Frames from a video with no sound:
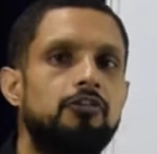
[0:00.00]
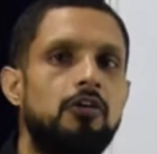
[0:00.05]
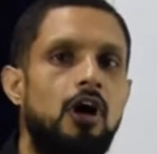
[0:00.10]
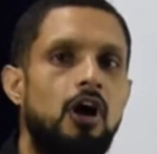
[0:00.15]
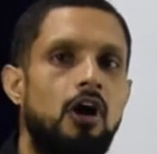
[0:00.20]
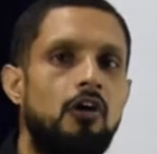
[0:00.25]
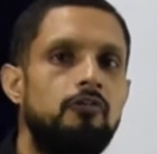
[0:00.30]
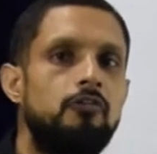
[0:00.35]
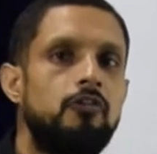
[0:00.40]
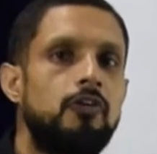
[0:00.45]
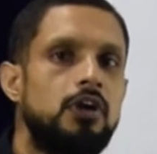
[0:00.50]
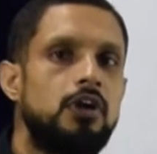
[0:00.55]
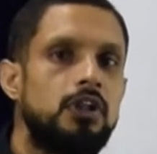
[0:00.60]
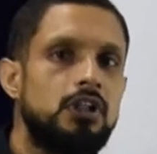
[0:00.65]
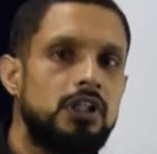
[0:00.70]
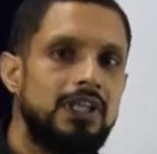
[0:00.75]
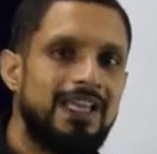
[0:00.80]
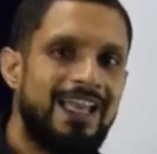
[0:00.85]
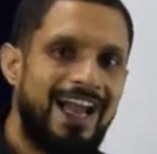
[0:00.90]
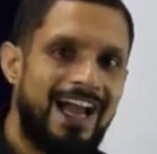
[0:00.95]
of
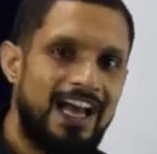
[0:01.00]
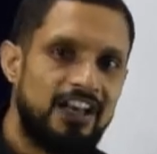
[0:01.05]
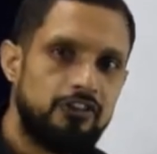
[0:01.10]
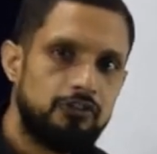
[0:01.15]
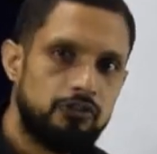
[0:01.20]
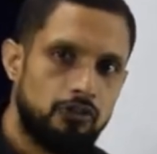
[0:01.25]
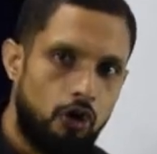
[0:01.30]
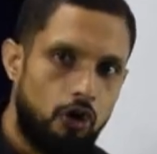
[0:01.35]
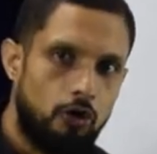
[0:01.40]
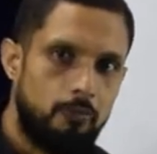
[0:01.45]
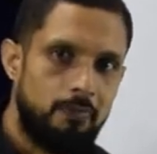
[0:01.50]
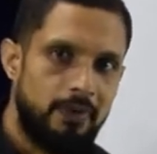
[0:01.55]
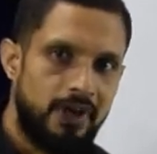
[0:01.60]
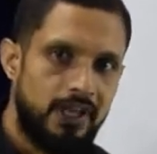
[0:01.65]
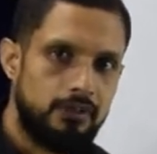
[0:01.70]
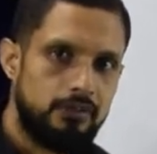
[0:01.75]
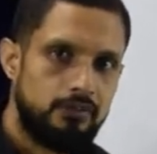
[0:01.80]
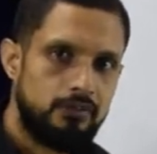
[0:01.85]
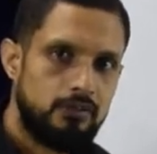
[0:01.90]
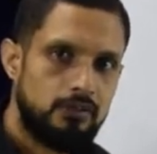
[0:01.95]
the
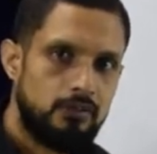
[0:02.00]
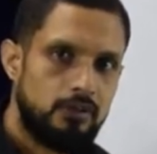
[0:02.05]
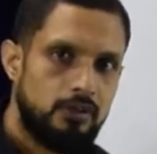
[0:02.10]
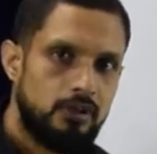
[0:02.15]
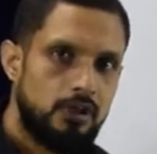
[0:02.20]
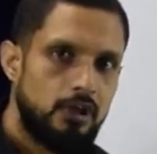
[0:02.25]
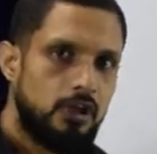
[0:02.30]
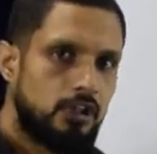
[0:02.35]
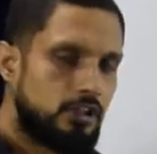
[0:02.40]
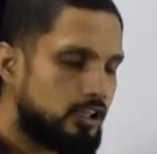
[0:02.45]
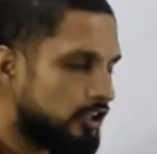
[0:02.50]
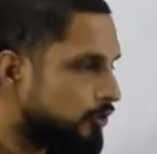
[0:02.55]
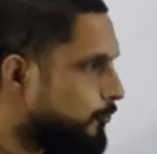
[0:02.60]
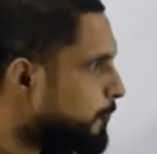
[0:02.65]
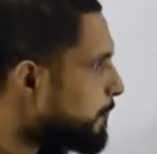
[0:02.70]
adsorbent. This